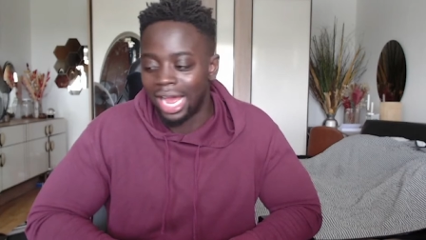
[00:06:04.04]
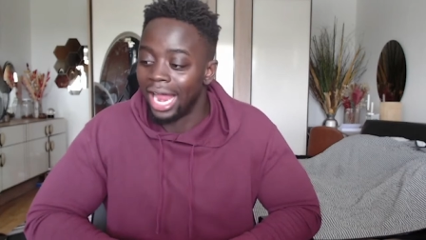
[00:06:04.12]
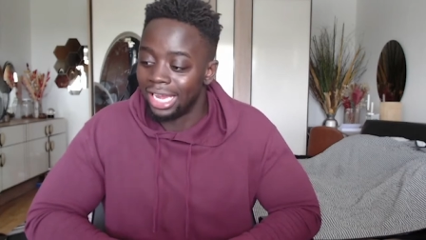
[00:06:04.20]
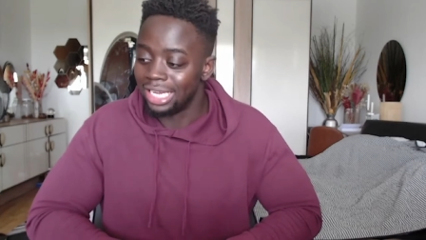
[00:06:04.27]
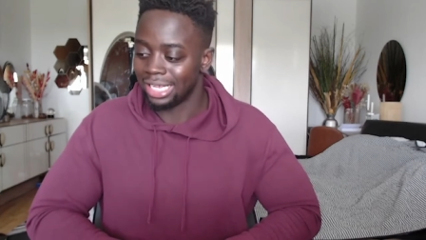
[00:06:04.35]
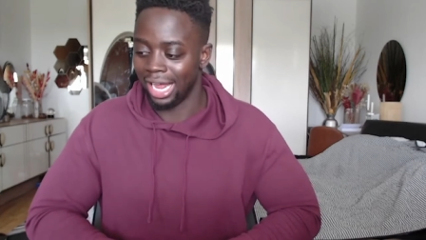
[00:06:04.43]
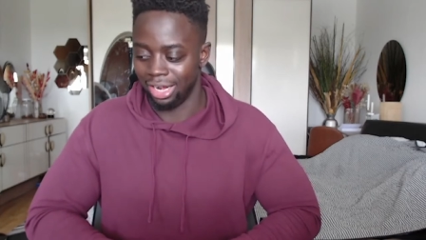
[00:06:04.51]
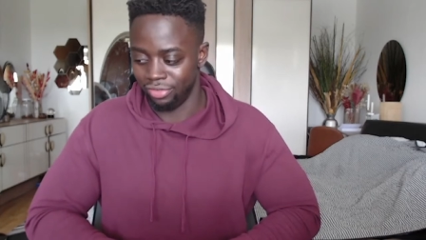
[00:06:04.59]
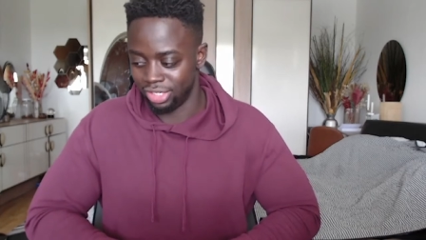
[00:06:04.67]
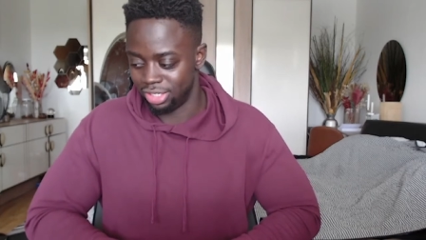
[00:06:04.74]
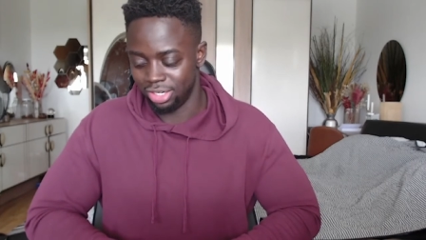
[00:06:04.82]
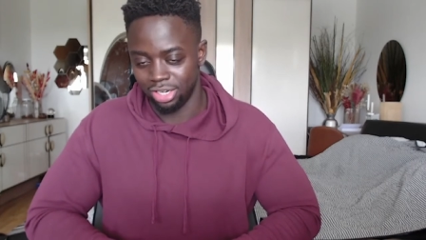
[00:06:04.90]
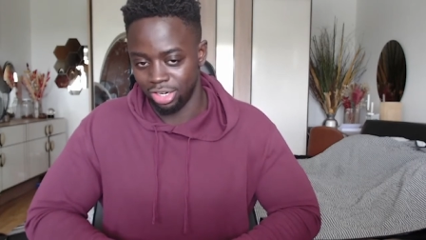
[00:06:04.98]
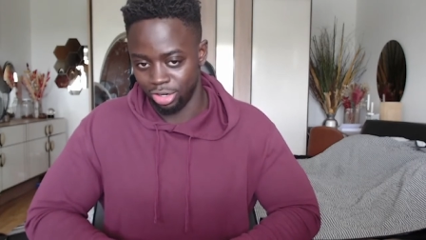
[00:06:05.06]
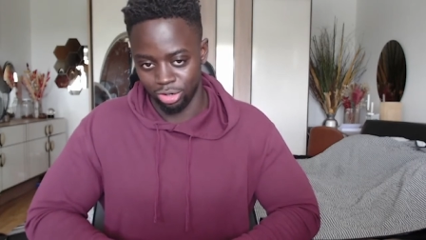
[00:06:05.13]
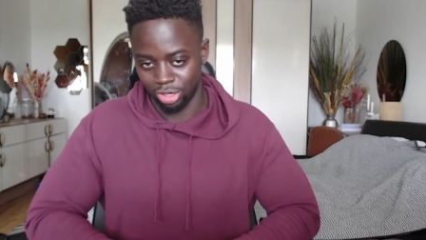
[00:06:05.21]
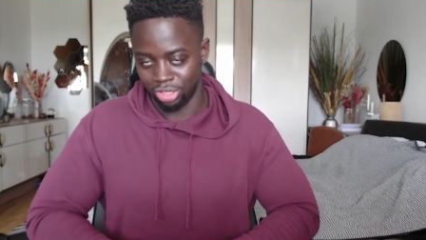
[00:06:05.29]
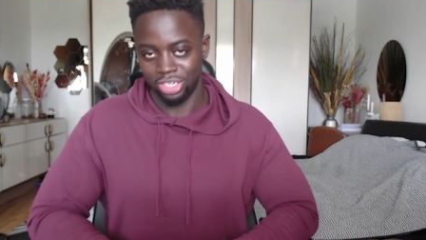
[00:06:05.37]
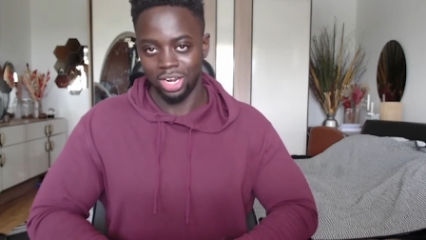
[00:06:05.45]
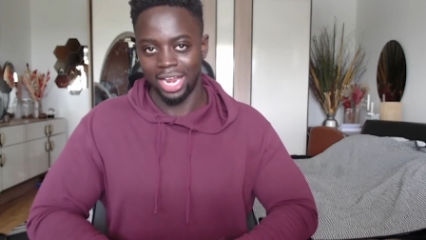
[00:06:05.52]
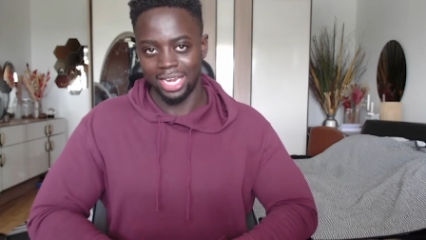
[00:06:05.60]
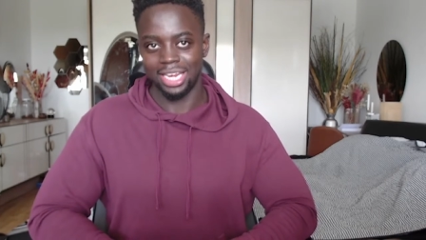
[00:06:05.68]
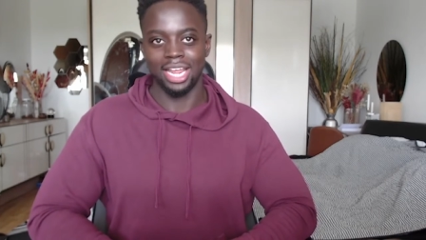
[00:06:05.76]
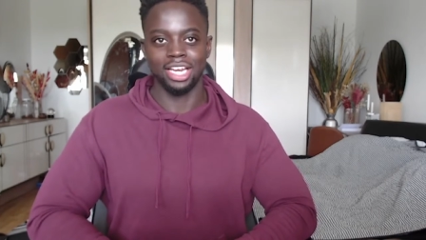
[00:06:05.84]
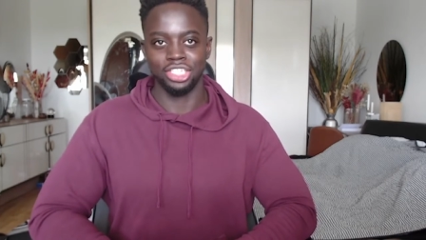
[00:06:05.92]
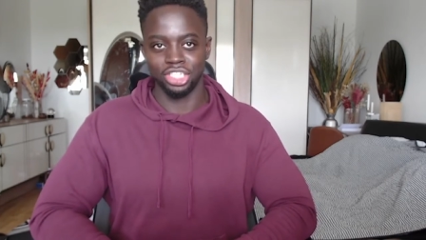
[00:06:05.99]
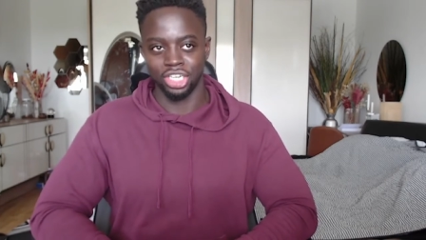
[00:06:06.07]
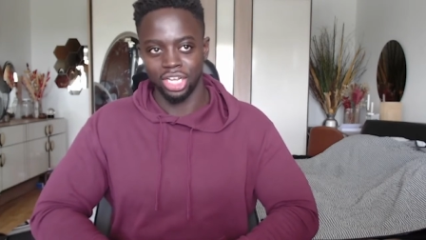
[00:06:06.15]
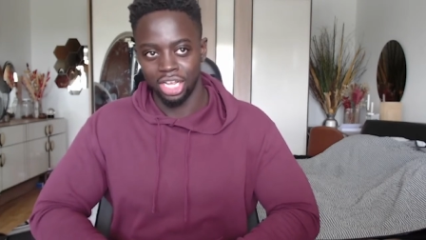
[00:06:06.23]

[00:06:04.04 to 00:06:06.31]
I need calories. You know, I need energy.